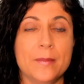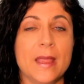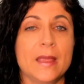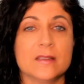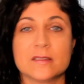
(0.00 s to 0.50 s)

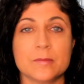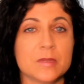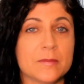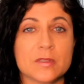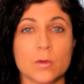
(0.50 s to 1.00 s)
And
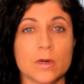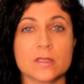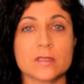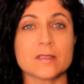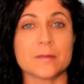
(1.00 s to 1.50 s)
sometimes it
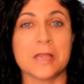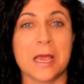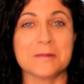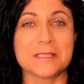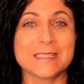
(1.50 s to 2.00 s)
works and
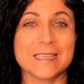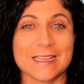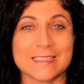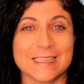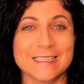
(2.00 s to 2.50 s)
sometimes it
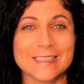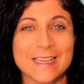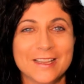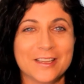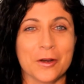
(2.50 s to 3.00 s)
doesn't.
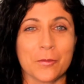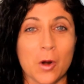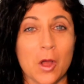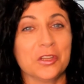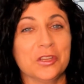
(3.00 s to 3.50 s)
We're
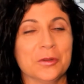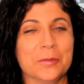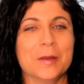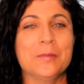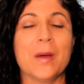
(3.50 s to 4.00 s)
all
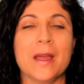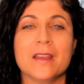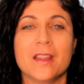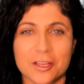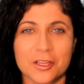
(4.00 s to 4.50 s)
human,
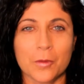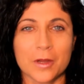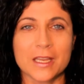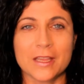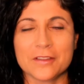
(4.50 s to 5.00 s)
but you
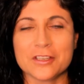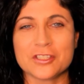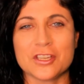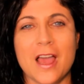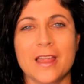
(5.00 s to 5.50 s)
want to give it a
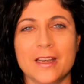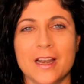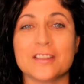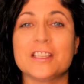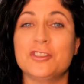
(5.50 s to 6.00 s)
shot, and
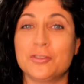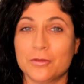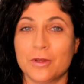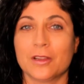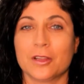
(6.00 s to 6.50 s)
I'll teach
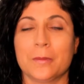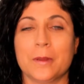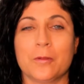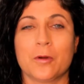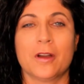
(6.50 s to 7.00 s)
you a little
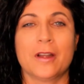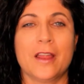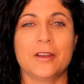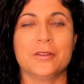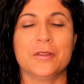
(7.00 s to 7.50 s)
bit more on
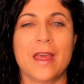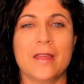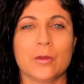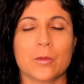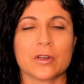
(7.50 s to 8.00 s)
how to do that
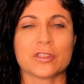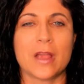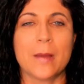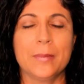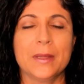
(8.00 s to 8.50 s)
in the
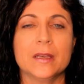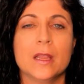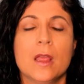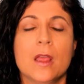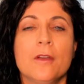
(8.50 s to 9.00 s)
workshop. But
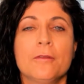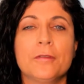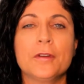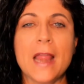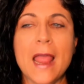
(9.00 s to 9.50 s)

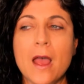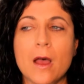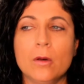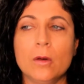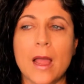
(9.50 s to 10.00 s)
for
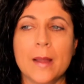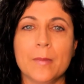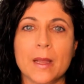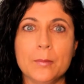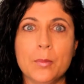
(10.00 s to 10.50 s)
now, I
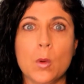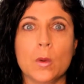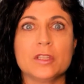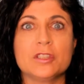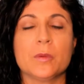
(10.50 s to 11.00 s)
might
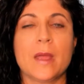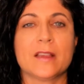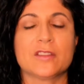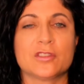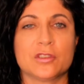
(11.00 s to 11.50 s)
point to
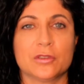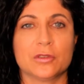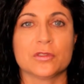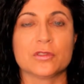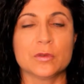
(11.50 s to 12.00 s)

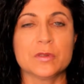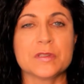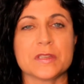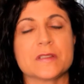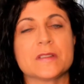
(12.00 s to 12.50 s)
external
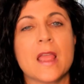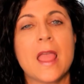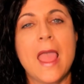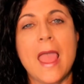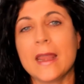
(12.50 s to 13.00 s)
sources,
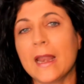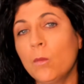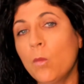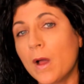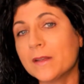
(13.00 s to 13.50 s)
and I
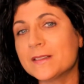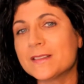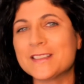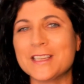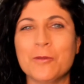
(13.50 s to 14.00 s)
want to
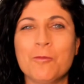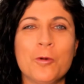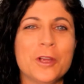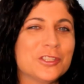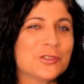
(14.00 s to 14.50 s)
see
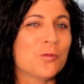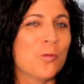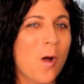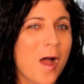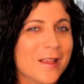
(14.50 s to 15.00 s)
which
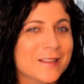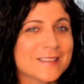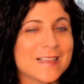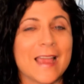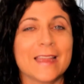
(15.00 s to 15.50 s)

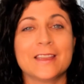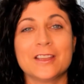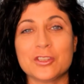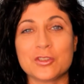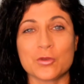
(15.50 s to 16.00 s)
ones I can
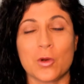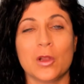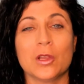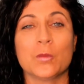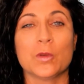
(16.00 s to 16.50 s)

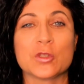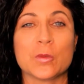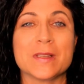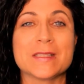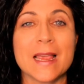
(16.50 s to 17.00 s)
control and which
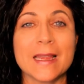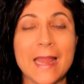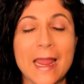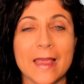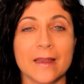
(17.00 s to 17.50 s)
ones I
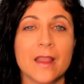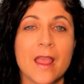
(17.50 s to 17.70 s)
can't.